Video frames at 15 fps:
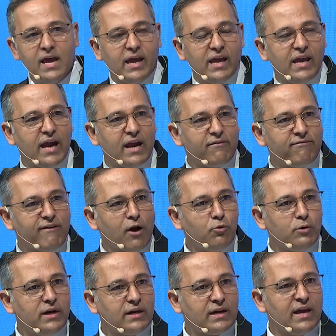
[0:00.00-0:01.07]
He had
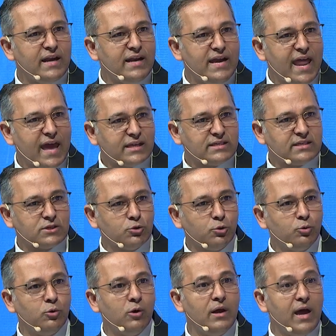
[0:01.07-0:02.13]
found it next
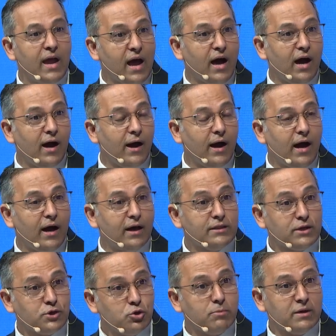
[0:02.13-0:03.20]
to the
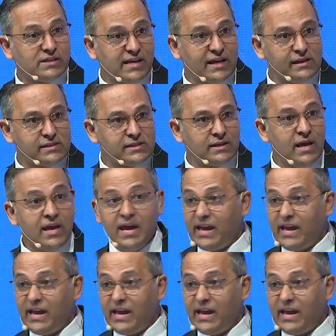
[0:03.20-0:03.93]
tumor cells.